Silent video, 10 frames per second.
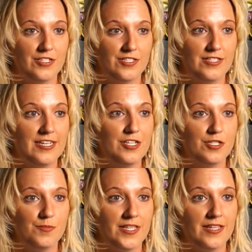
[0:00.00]
it just
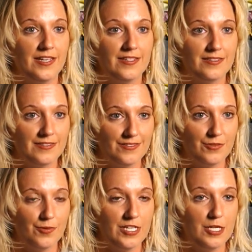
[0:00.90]
teaches me that
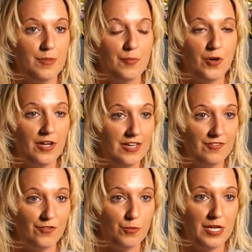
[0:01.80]
we need to be
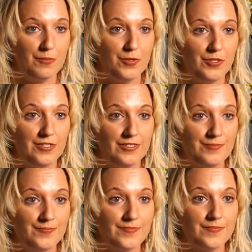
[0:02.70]
praying for people.
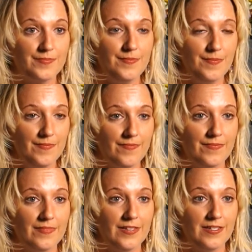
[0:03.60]

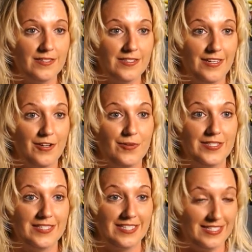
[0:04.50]
It's not
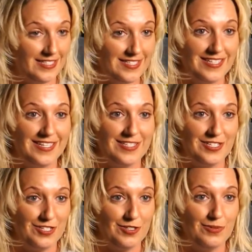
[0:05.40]
always the easiest thing to
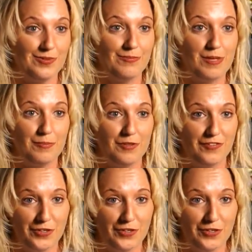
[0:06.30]
do when people have